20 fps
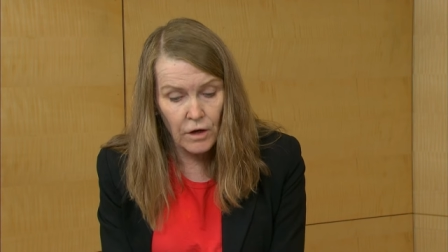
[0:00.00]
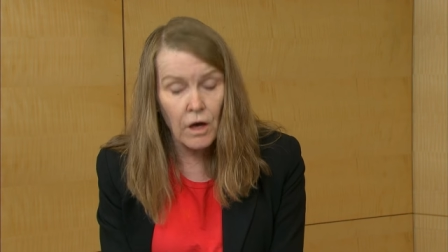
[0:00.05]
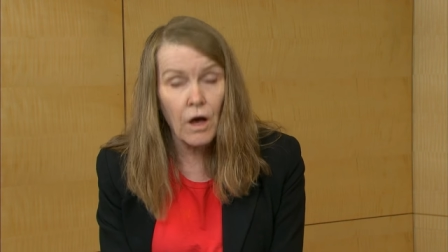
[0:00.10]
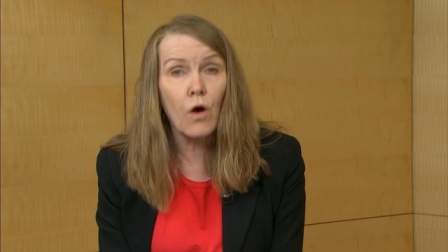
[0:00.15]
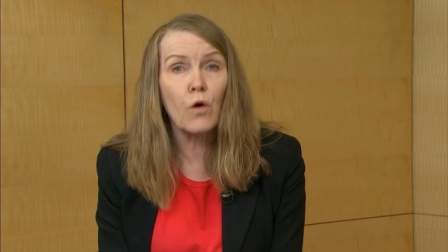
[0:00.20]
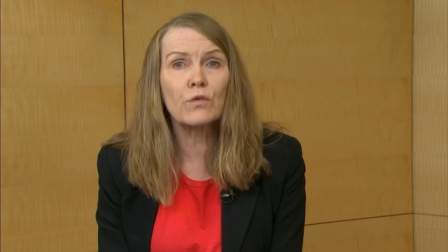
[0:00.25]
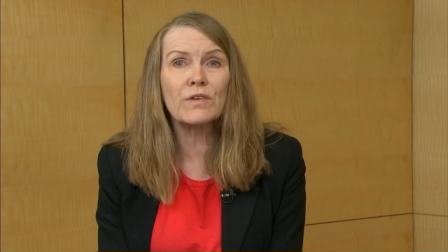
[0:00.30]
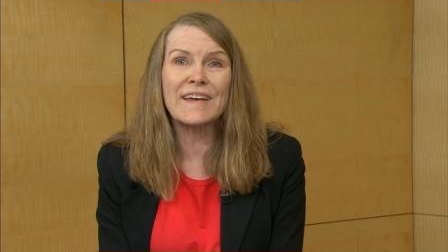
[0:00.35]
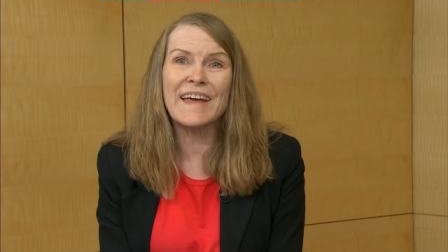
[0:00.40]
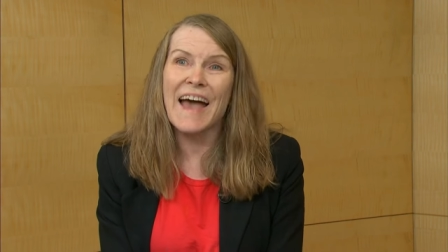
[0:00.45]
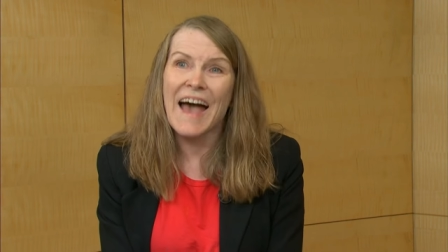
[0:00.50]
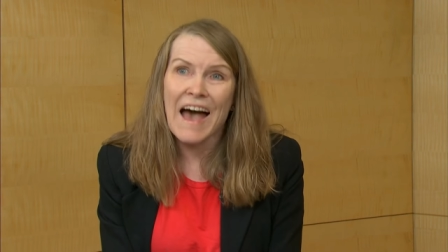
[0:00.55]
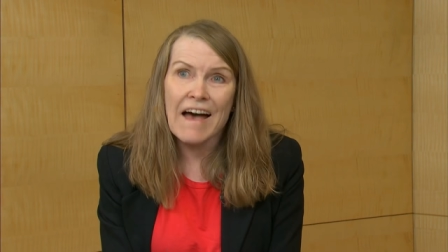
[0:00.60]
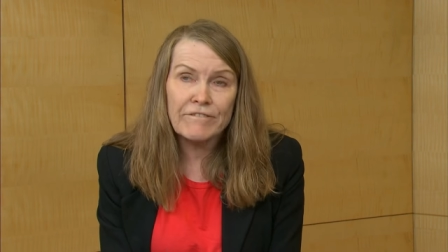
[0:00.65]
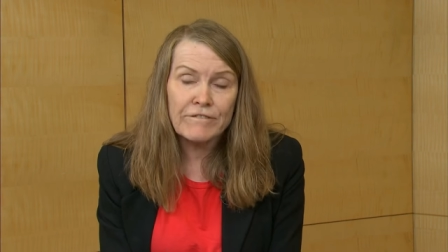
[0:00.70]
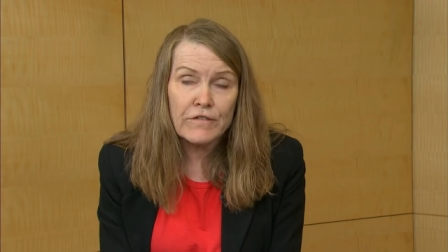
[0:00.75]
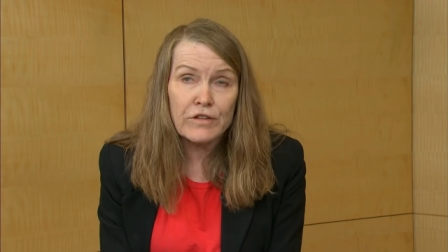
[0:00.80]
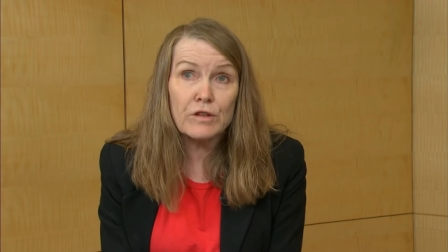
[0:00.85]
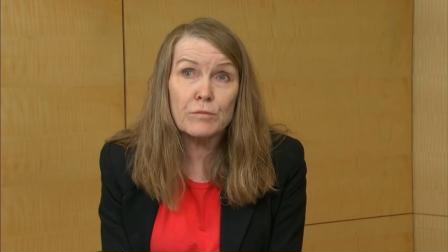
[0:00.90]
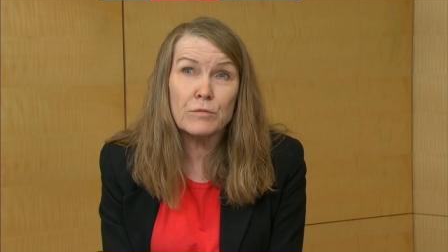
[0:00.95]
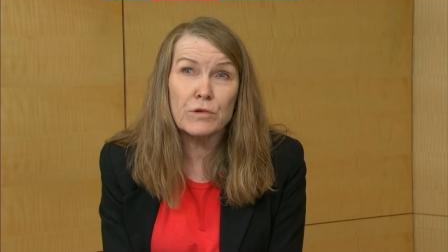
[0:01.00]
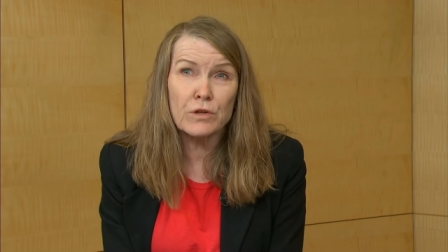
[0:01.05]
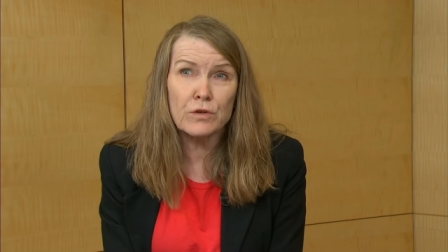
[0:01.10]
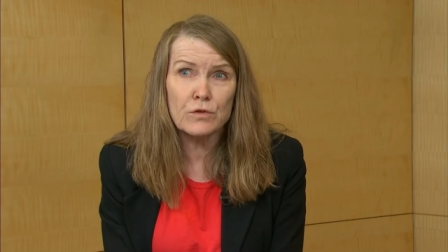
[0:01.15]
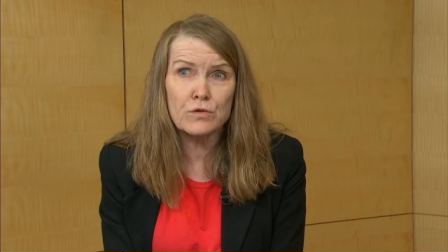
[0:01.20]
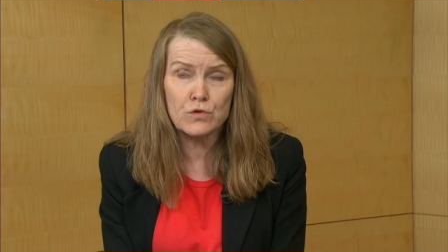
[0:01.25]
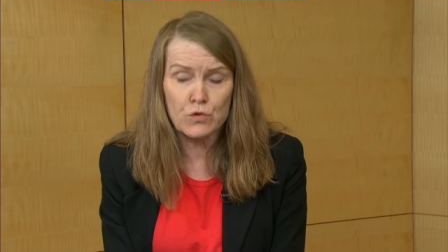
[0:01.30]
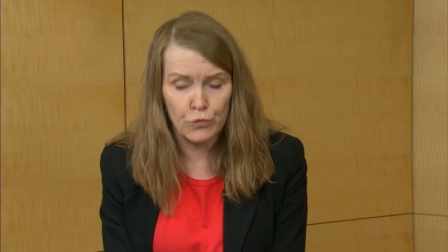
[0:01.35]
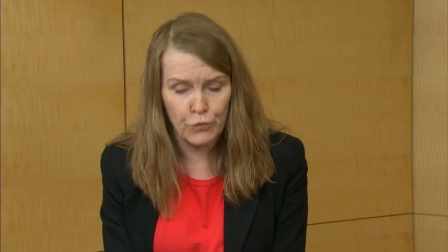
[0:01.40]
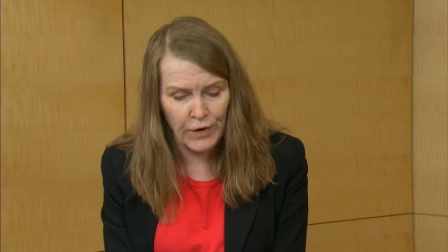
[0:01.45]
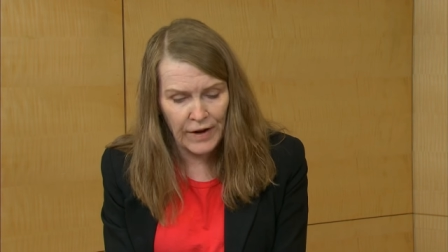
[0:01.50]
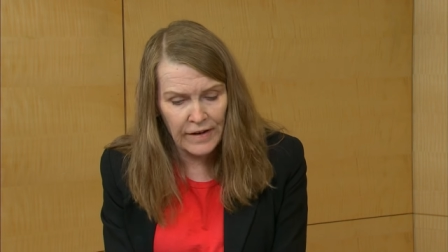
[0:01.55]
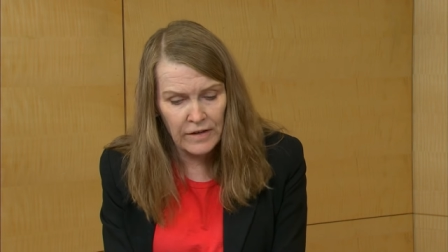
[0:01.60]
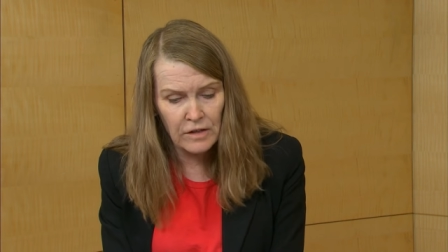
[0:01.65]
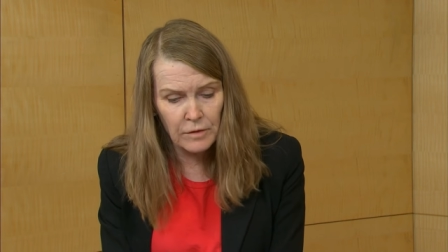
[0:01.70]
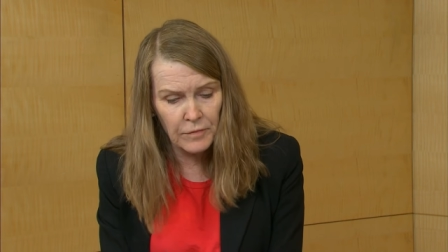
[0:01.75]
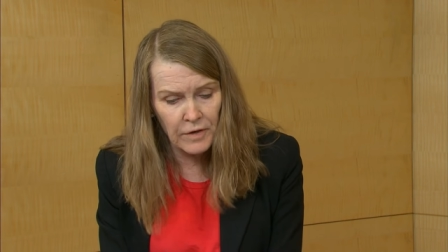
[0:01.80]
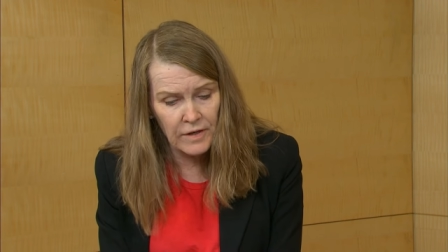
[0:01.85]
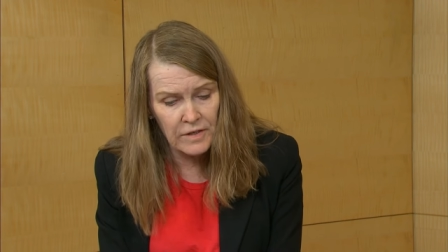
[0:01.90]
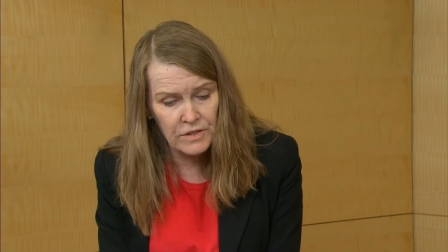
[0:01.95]
Only half of them used
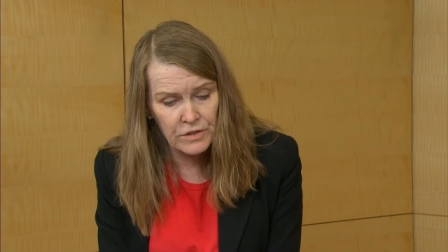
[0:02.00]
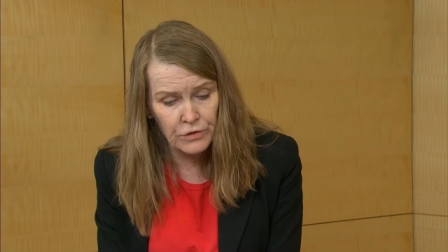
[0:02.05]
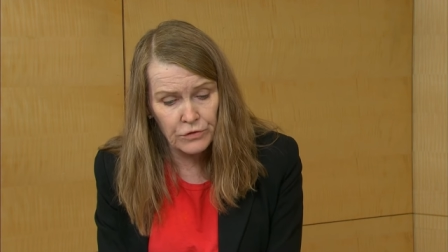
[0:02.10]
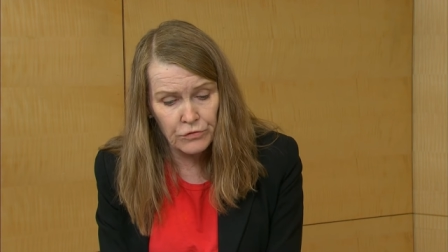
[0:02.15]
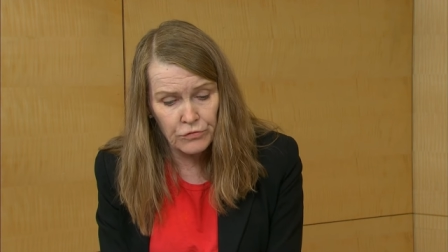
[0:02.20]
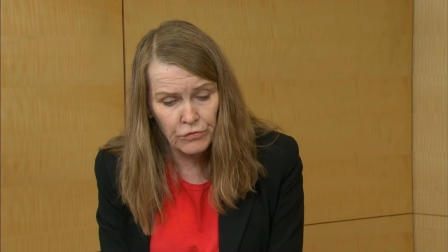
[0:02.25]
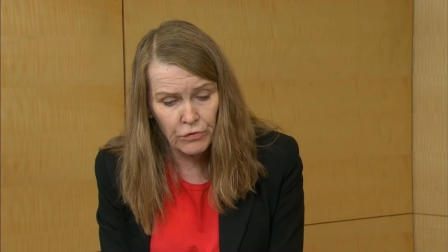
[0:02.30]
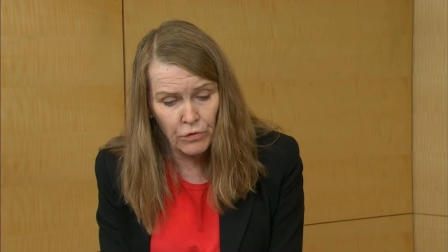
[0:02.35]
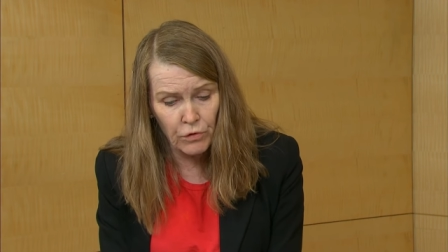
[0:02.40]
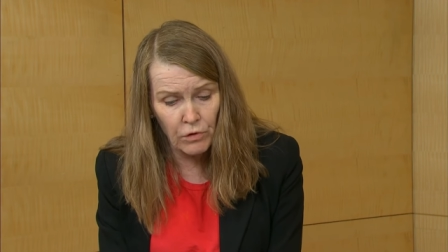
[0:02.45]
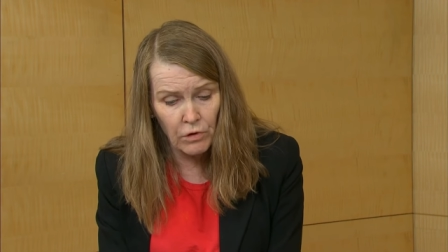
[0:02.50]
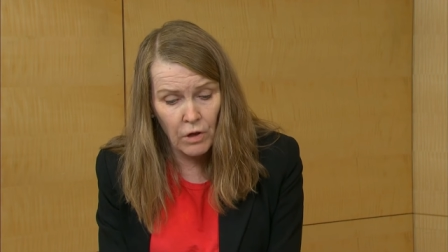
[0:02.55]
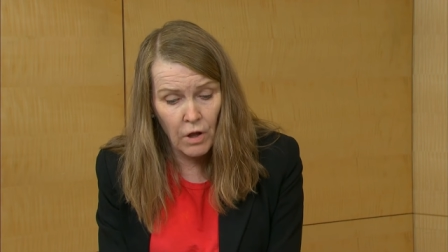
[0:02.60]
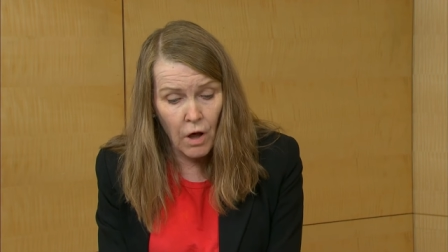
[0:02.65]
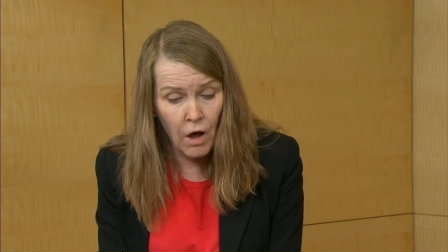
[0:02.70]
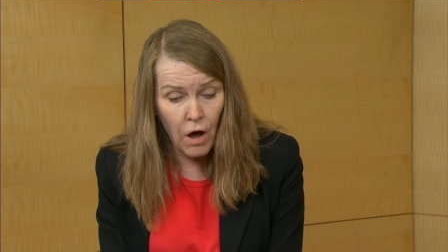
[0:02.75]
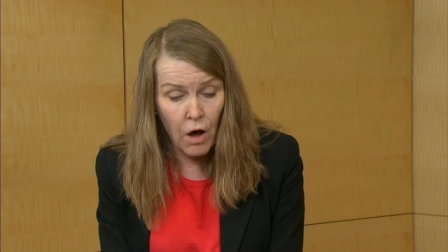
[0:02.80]
randomized control.